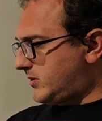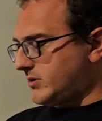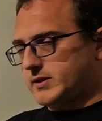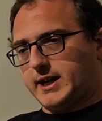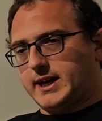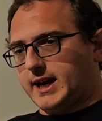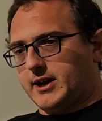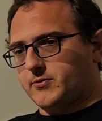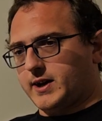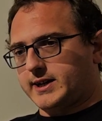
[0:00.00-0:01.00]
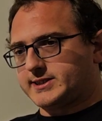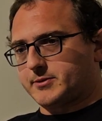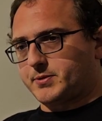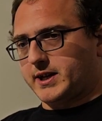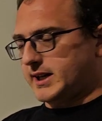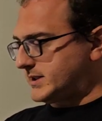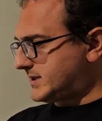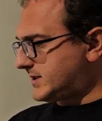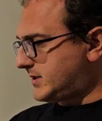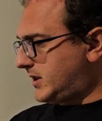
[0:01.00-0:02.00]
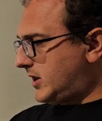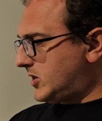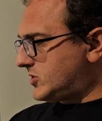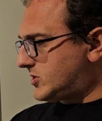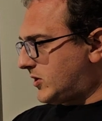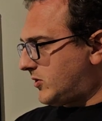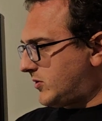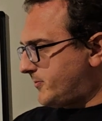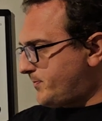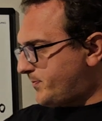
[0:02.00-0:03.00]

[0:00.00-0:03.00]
they can't rise up against. So,